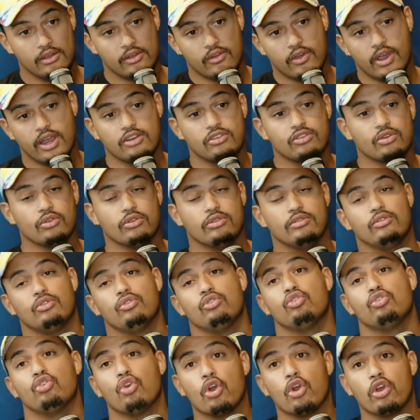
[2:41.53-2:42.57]
Right. So
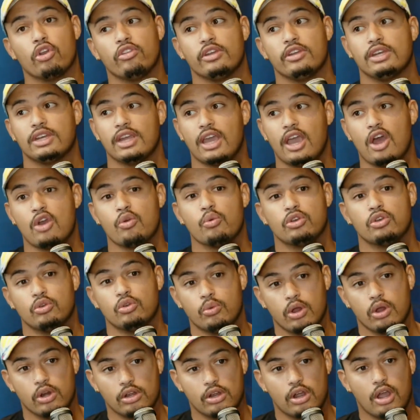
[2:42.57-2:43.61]
journaling down what do you
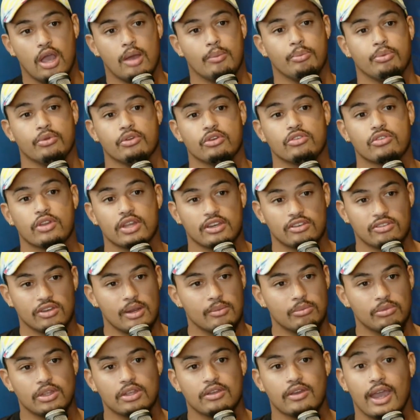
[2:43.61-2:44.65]
want to accomplish, like same
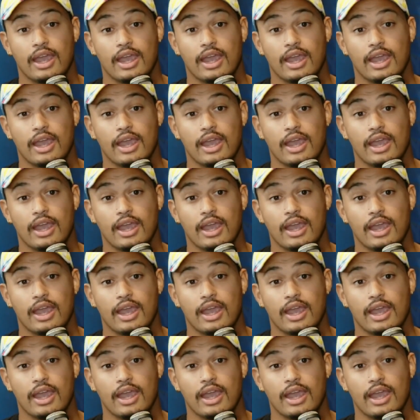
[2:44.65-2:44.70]
thing.